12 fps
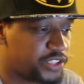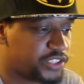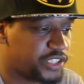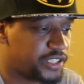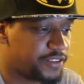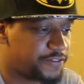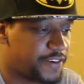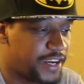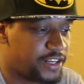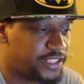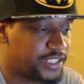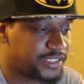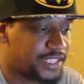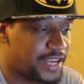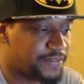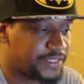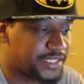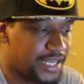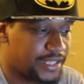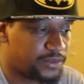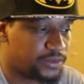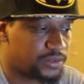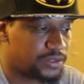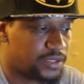a good fighter. He doesn't have a
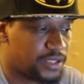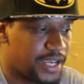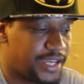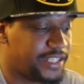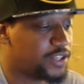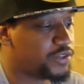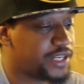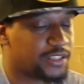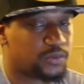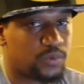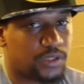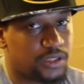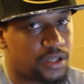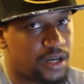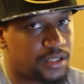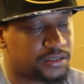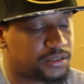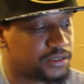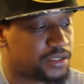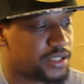title, and he only has one loss.